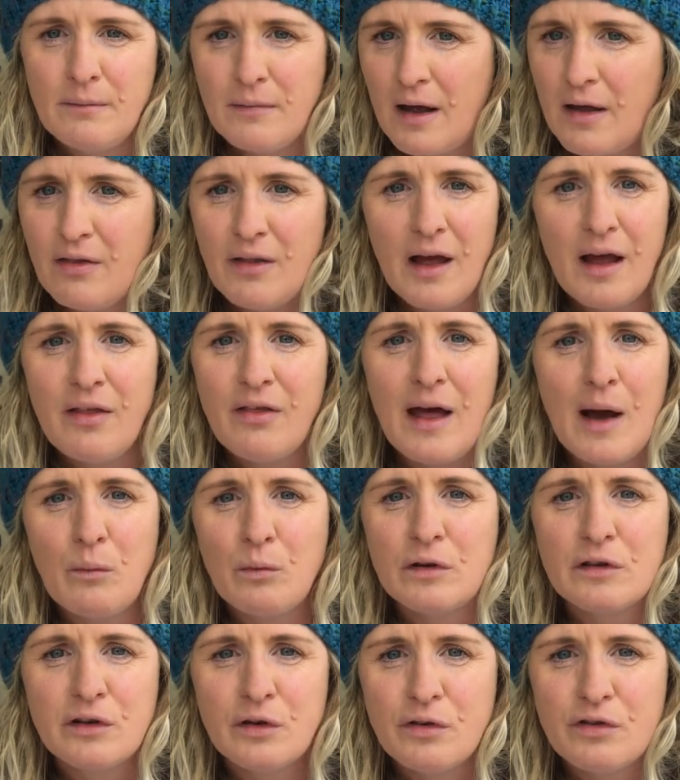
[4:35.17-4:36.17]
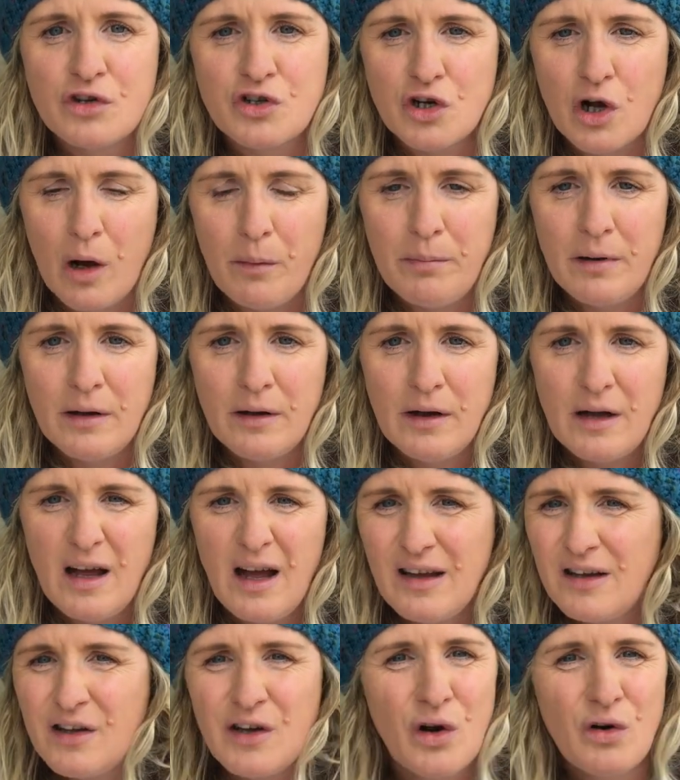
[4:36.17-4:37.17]
And, and that will do the job.
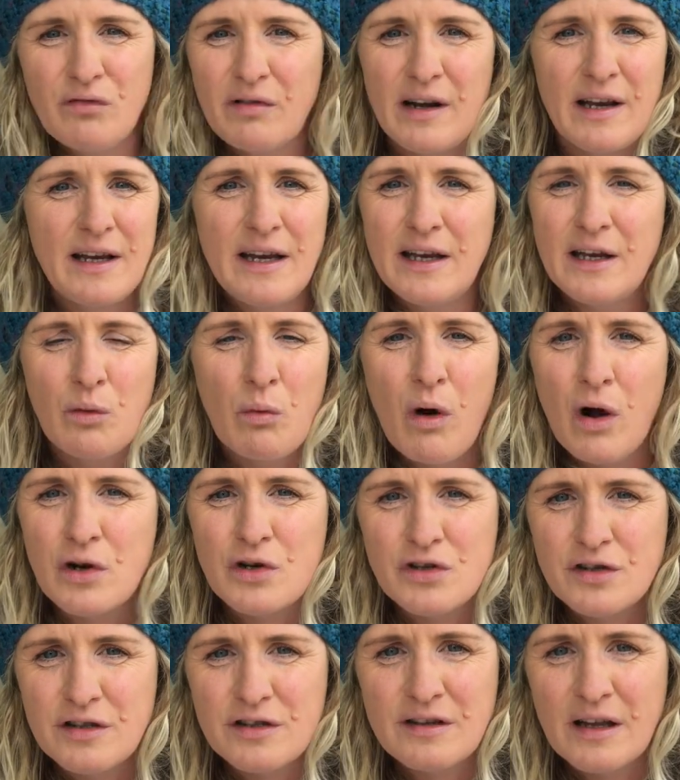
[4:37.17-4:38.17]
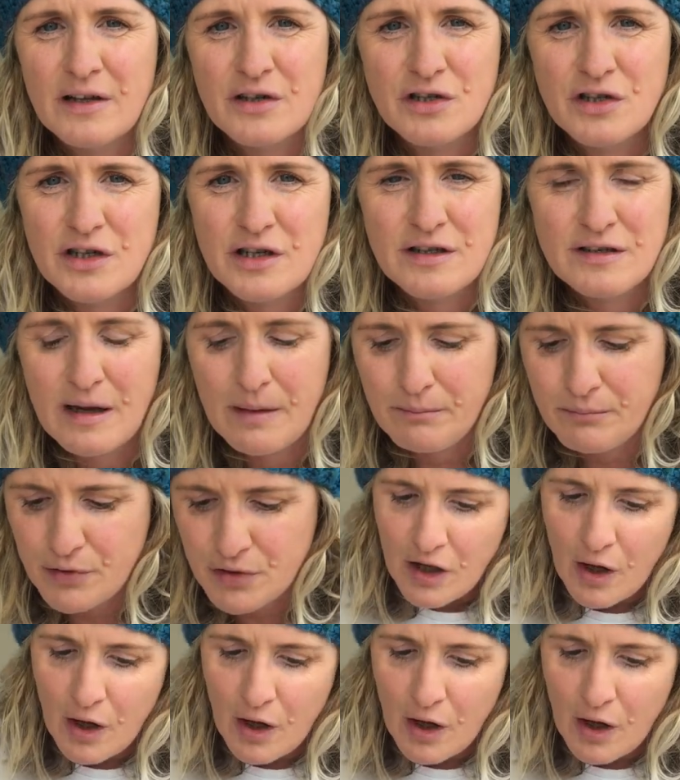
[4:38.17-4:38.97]
You don't really need a watch that tells you your temperature.